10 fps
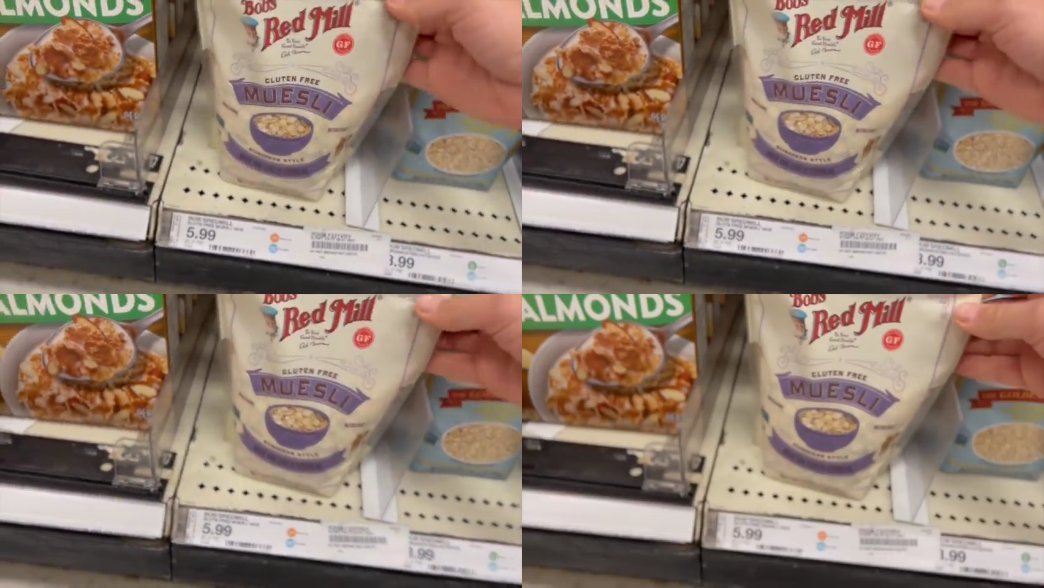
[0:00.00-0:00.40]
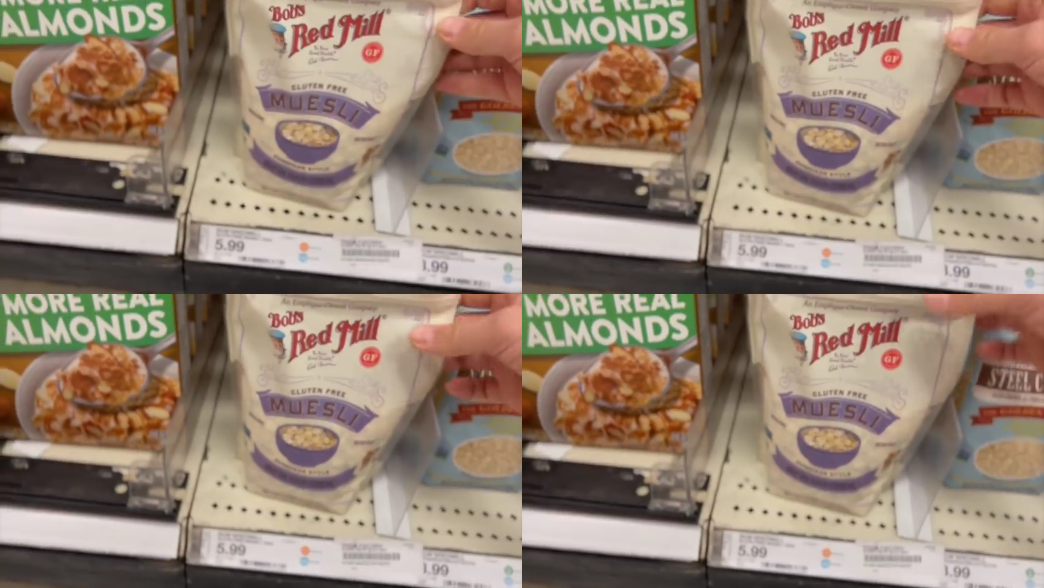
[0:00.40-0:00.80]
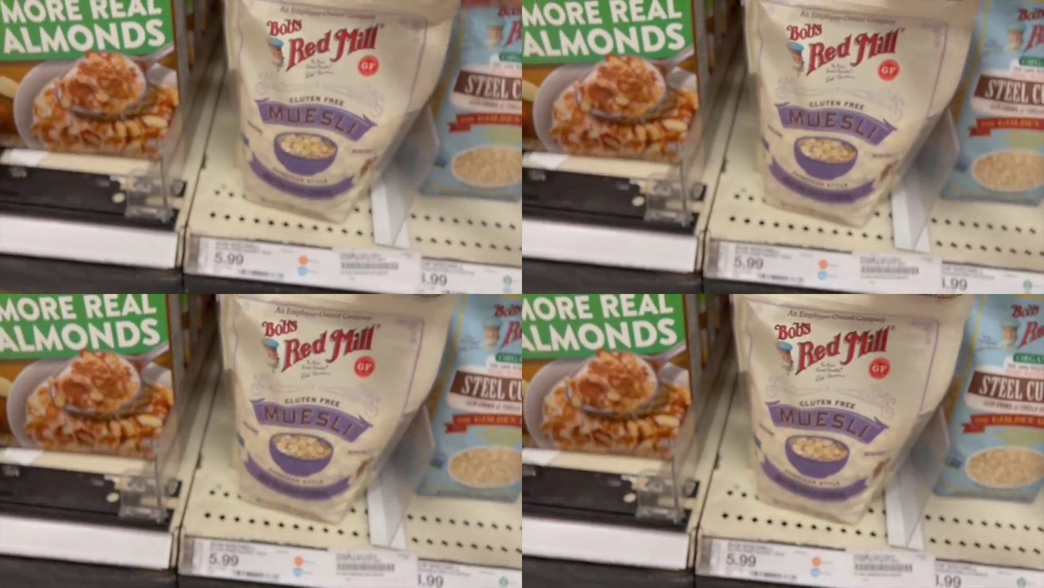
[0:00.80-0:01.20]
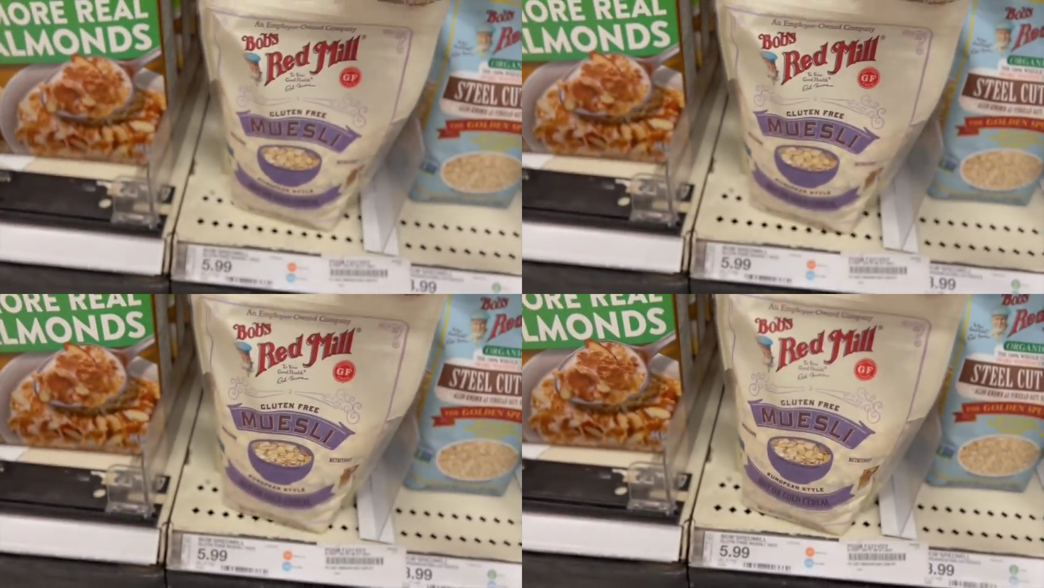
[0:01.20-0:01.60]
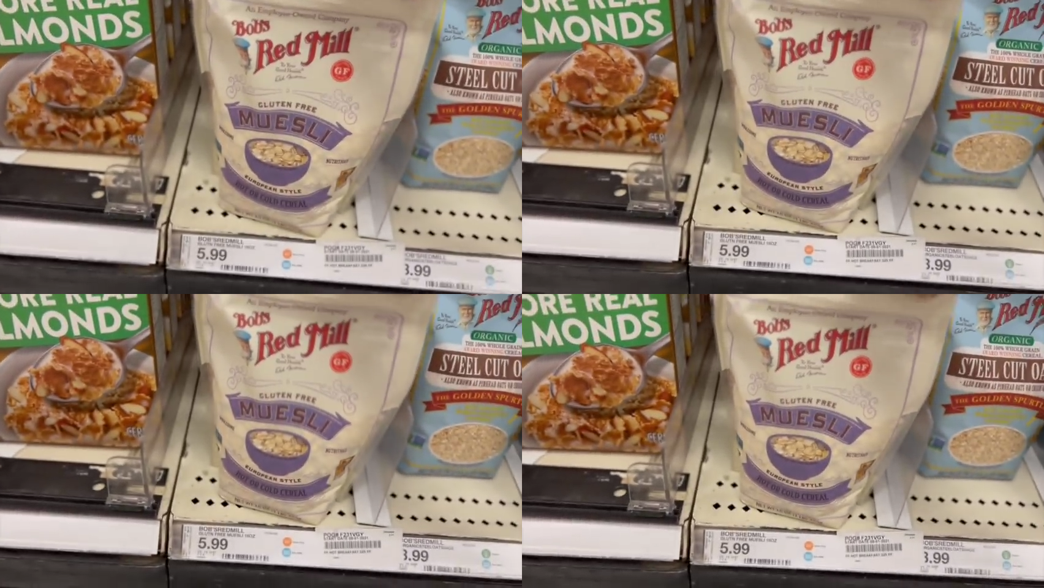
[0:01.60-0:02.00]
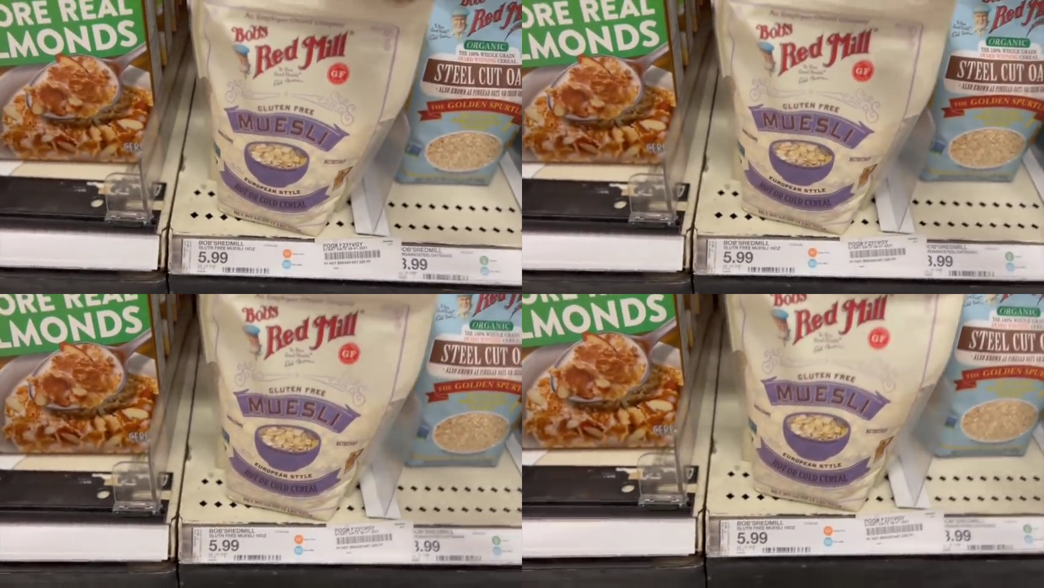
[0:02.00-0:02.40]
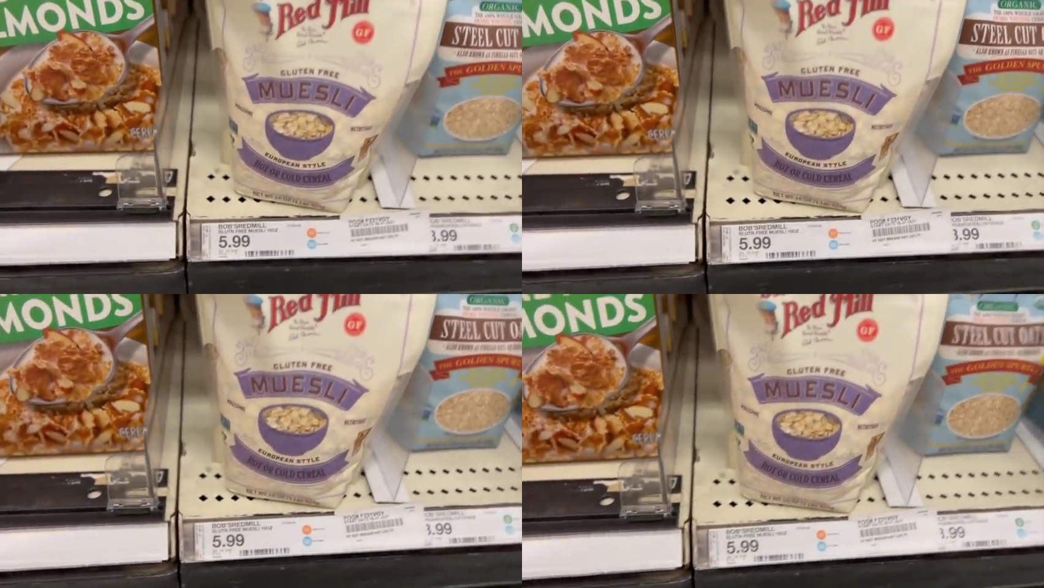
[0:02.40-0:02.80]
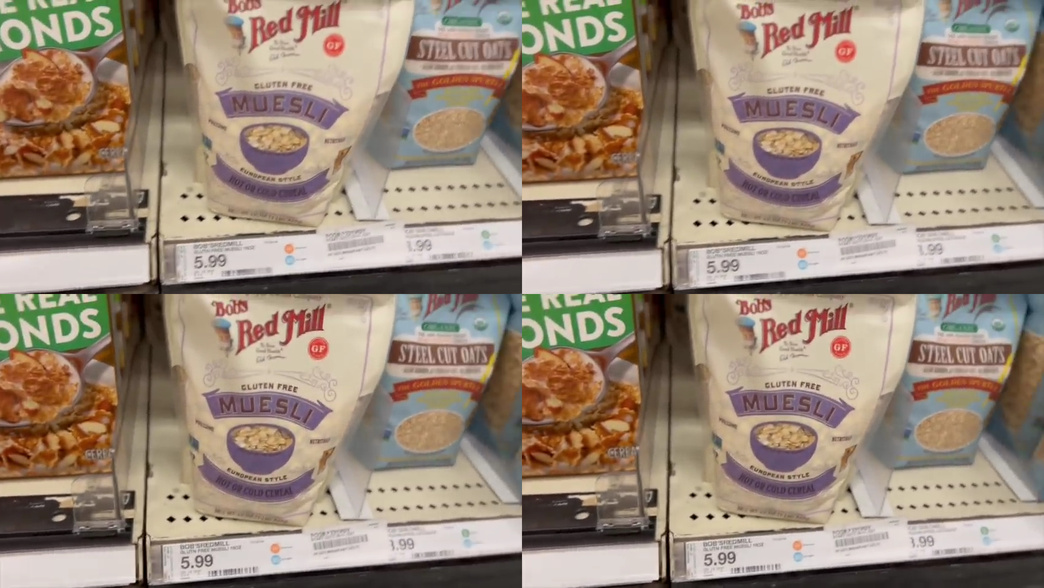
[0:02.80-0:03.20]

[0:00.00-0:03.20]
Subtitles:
(no speaker visible)